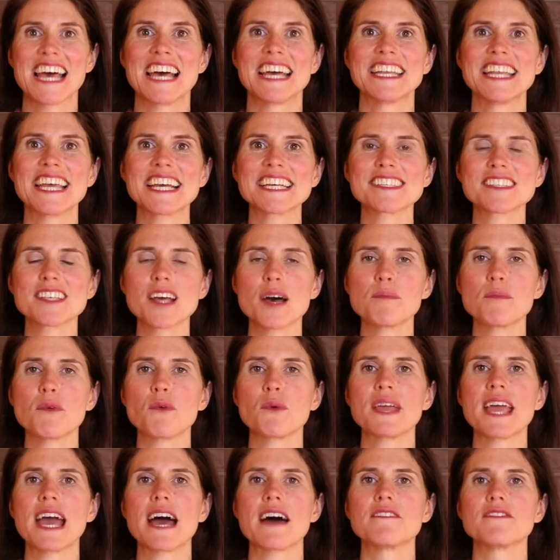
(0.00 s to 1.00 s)
Next up,
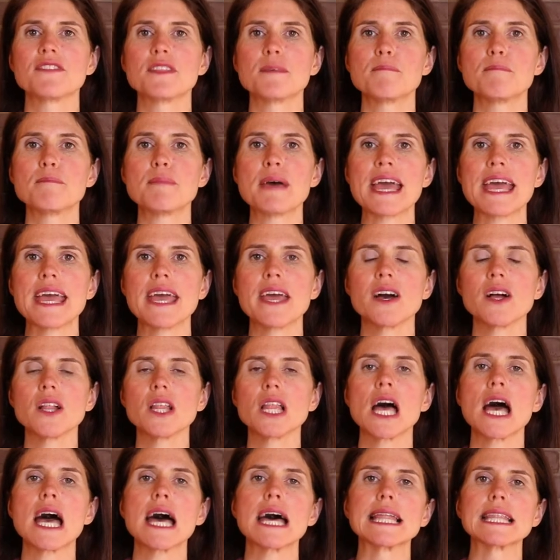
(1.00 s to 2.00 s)
we have the
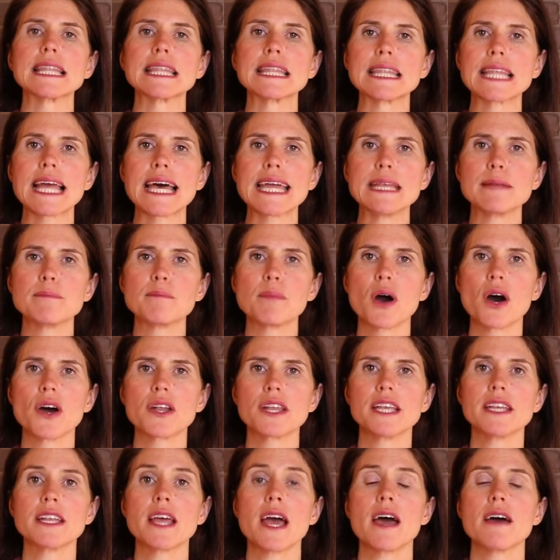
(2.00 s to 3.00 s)
pale,
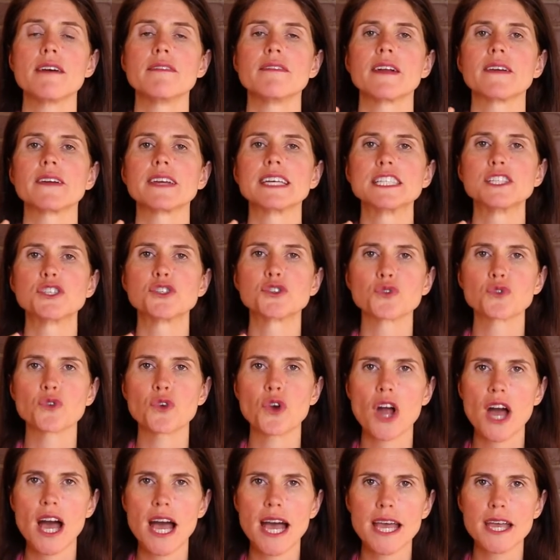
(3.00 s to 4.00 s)
light-bodied, very
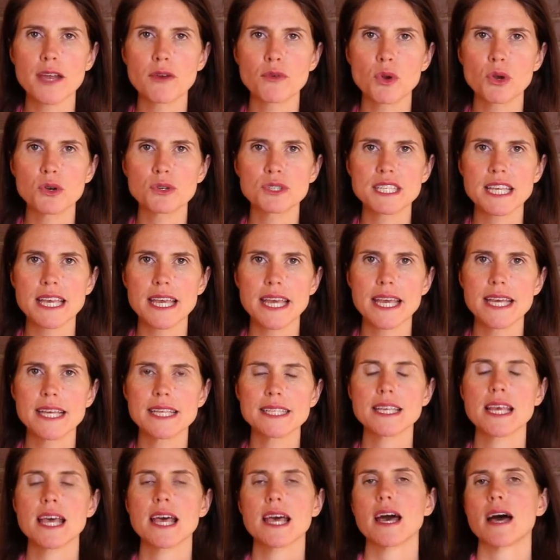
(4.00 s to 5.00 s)
dry
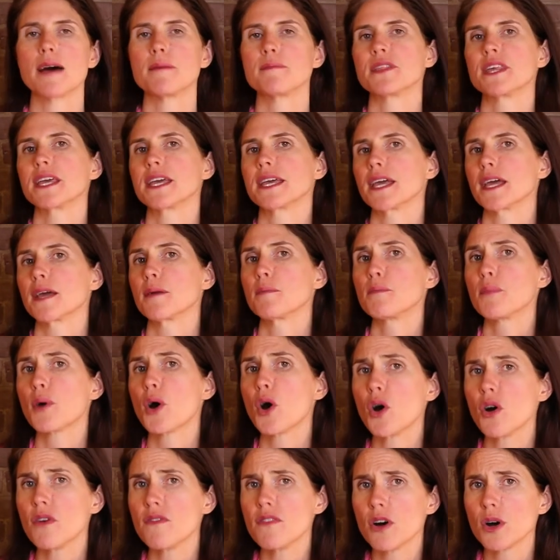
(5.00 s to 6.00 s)
rosés. I'm thinking
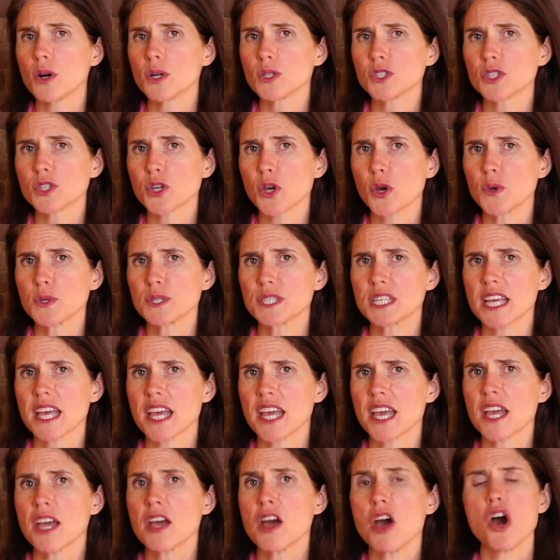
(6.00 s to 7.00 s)
Provence
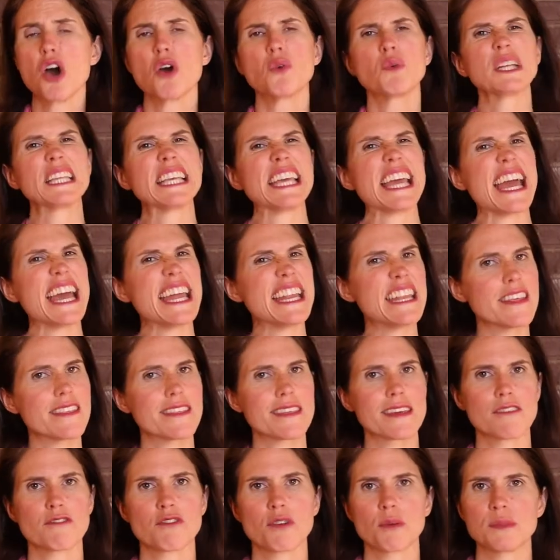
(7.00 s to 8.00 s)
rosé, or really
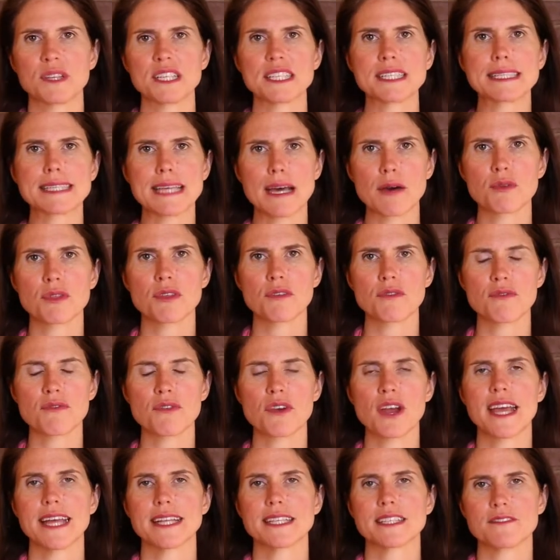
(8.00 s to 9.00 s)
anything from the south of
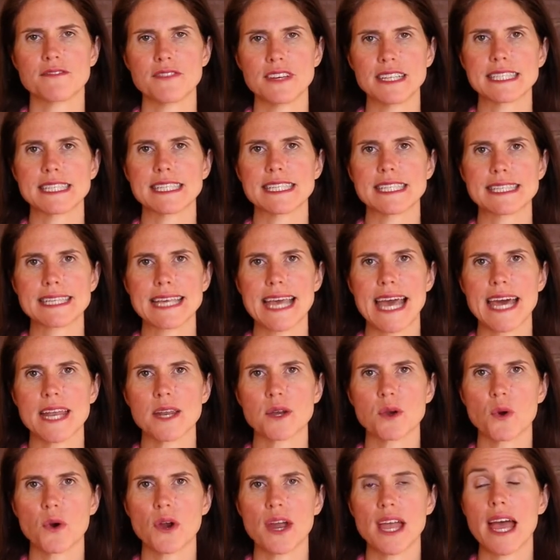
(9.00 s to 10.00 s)
France fits this
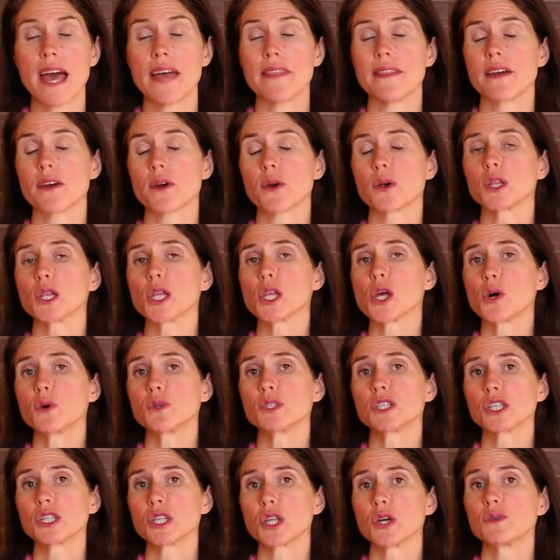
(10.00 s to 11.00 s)
category, and there are
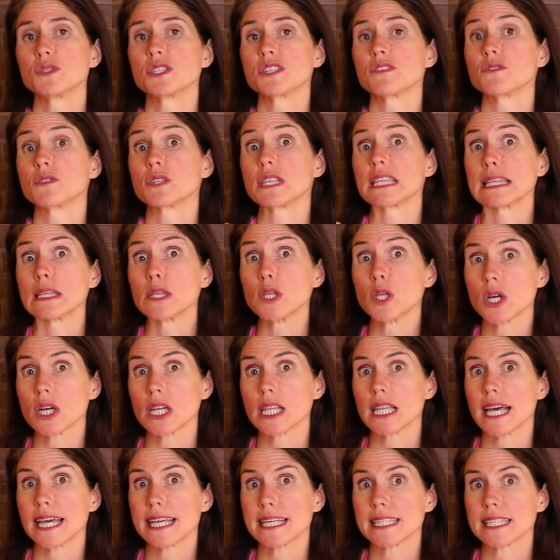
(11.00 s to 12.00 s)
loads and loads of
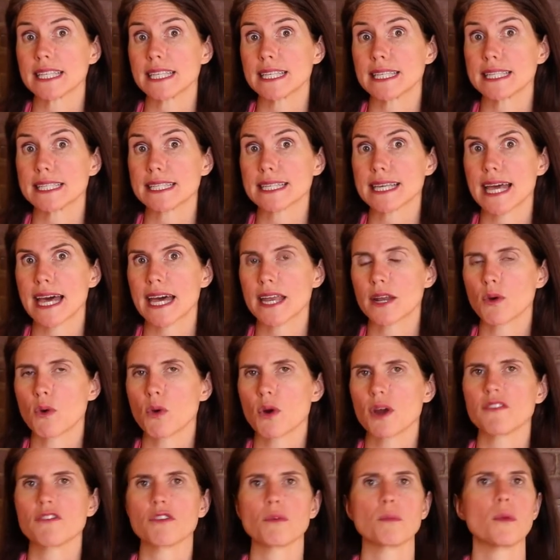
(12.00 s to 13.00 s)
lookalikes in this
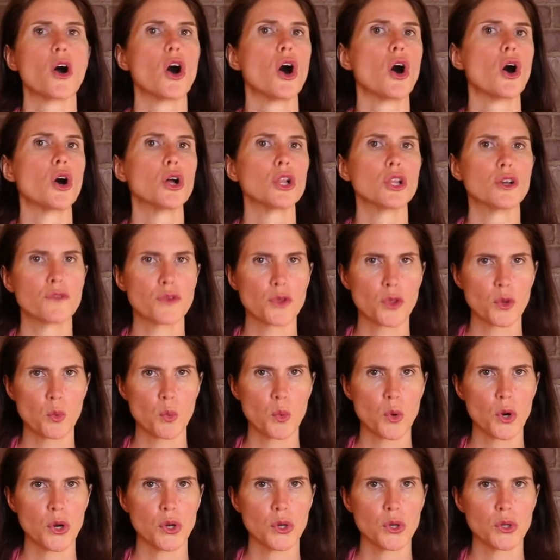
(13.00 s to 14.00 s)
category from all over the
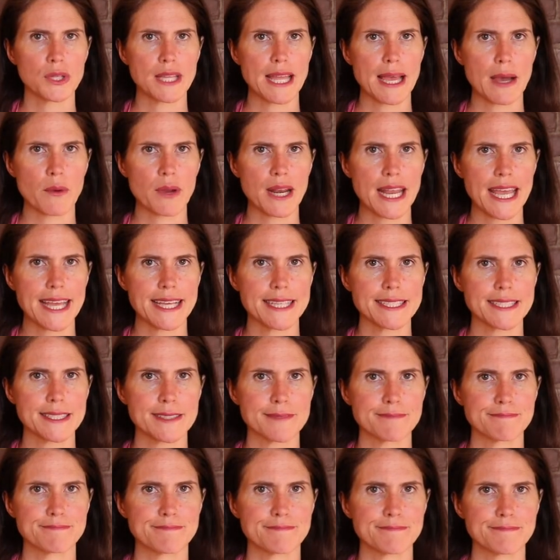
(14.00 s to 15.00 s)
world
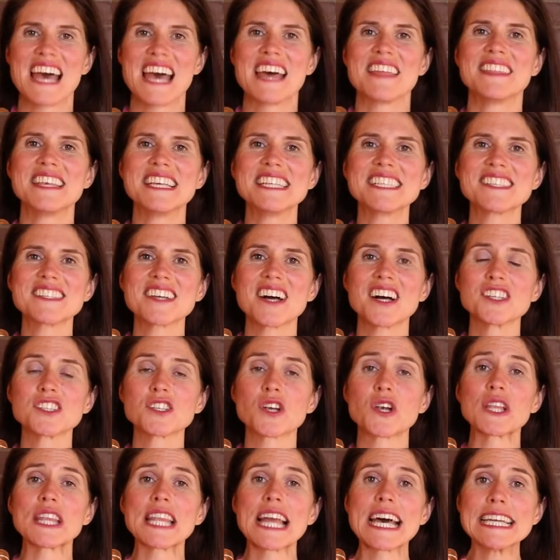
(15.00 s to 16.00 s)
nowadays. These styles
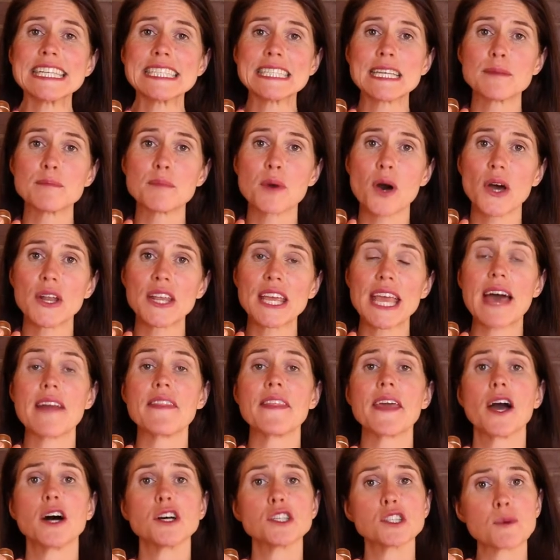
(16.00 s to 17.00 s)
are light in body and
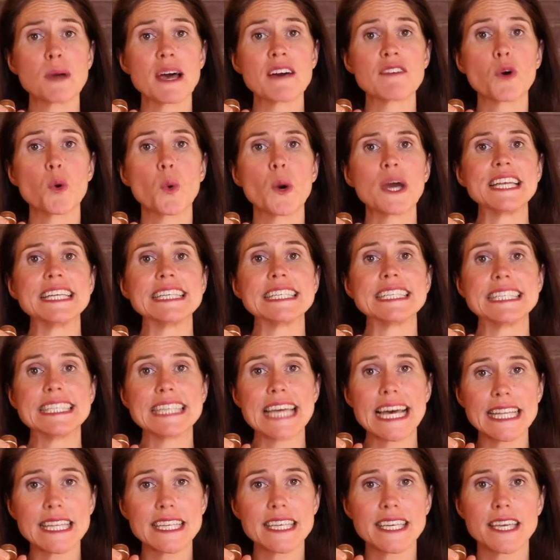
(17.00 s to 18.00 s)
they also have quite
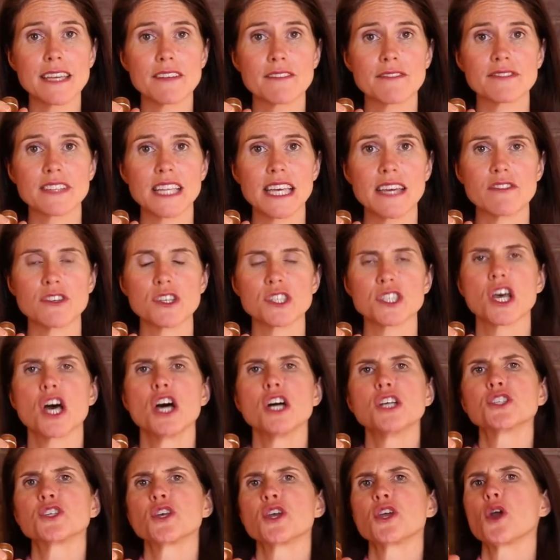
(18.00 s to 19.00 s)
delicate flavors,
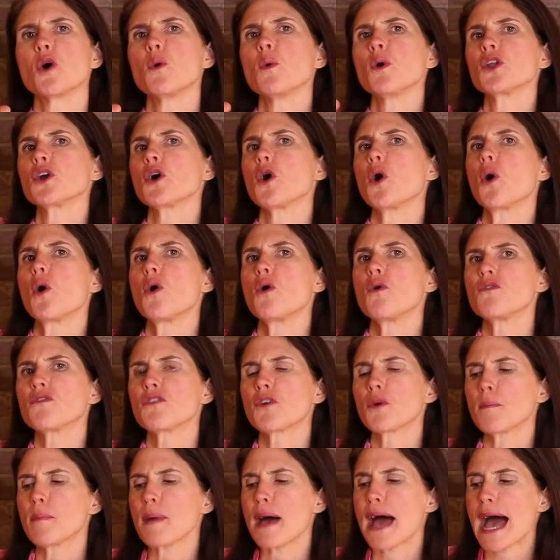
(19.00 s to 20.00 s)
so you don't want to
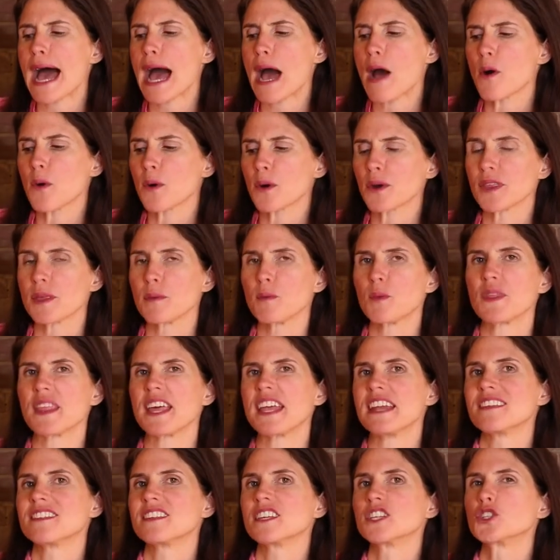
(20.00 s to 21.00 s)
overpower them with
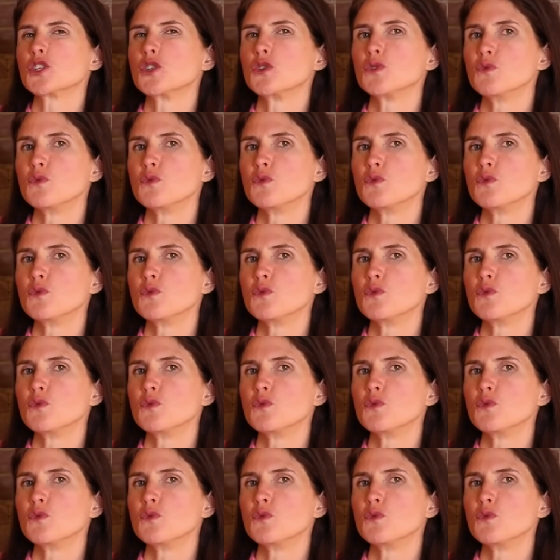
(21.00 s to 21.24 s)
anything too